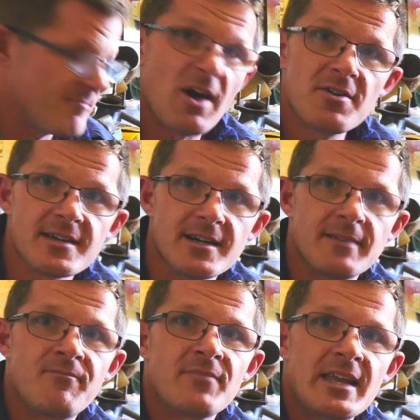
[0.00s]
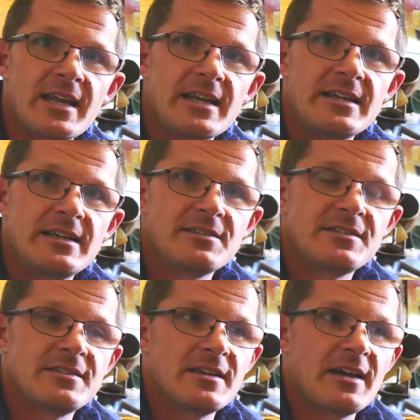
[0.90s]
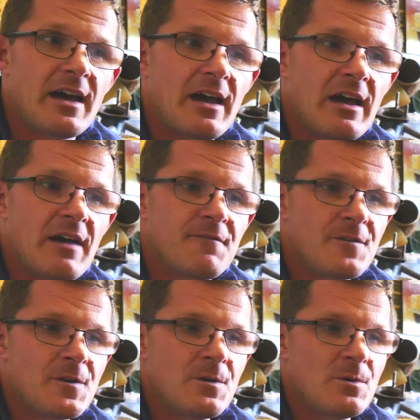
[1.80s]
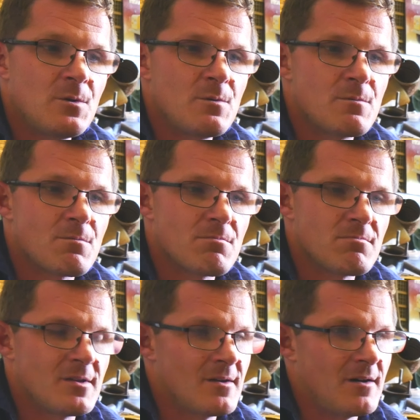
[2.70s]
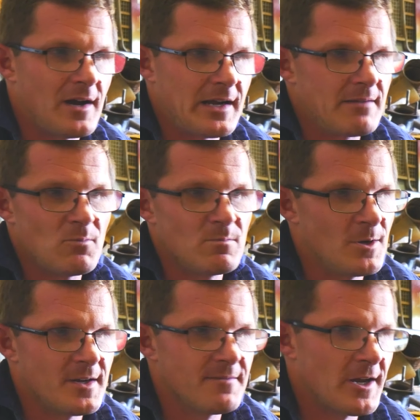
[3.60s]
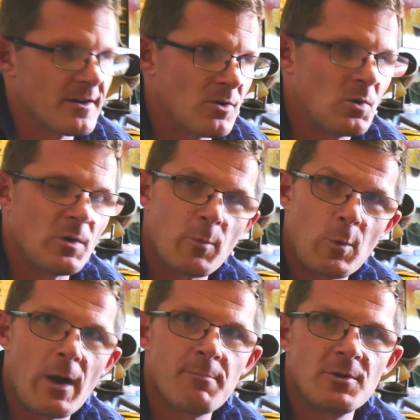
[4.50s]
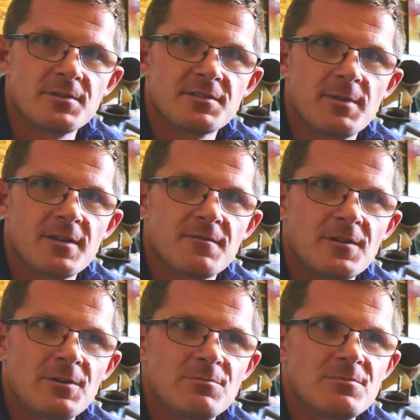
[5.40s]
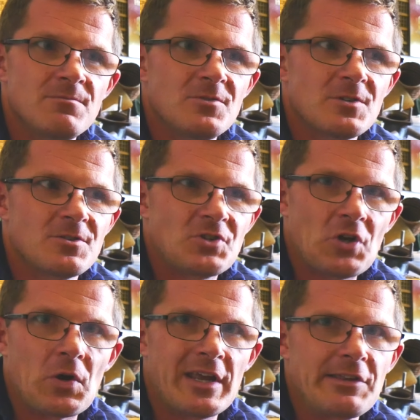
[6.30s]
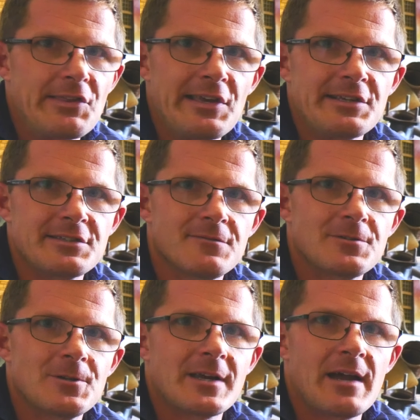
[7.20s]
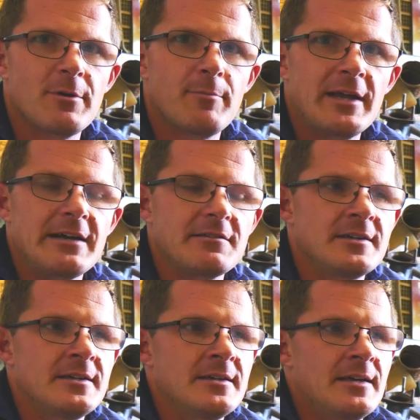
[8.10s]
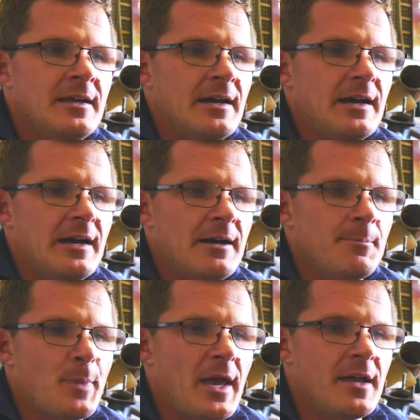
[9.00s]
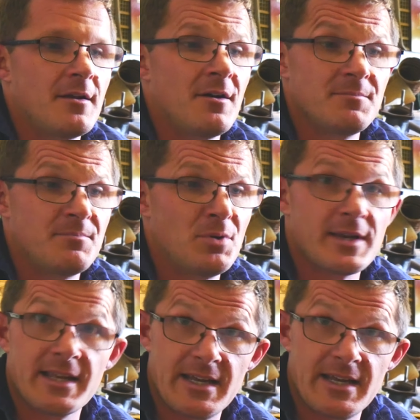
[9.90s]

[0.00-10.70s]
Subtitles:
motor is a few, I'm not even going to call them gremlins, but a few sort of shocking things have sort of come about. And I'm putting it